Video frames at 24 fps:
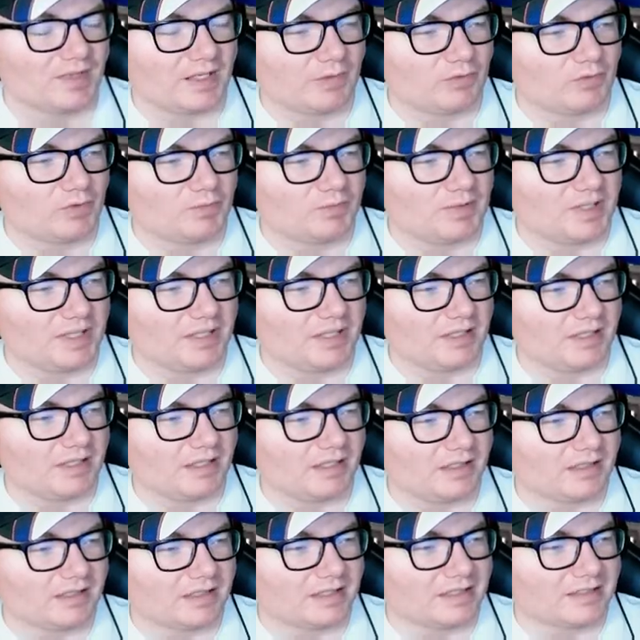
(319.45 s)
there would be
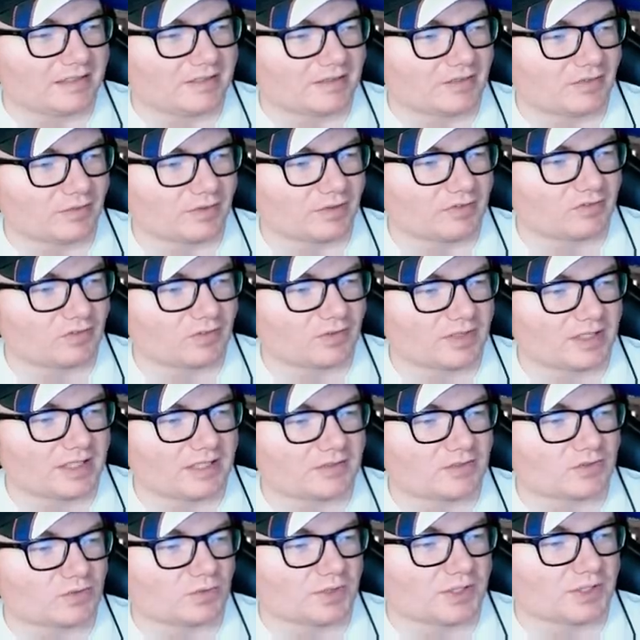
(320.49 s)
at least three or four
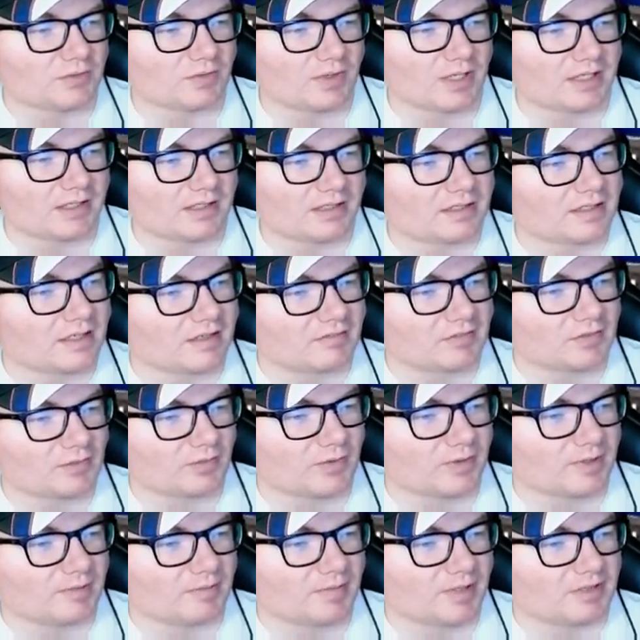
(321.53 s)
days a week where I didn't have to
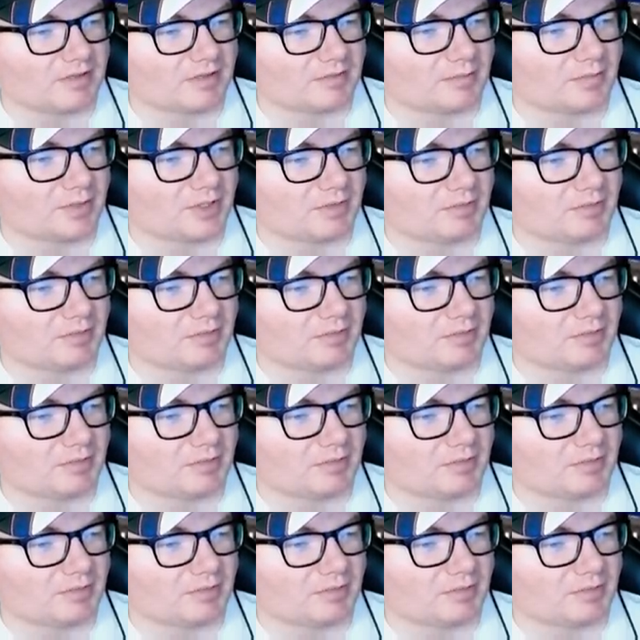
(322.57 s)
worry about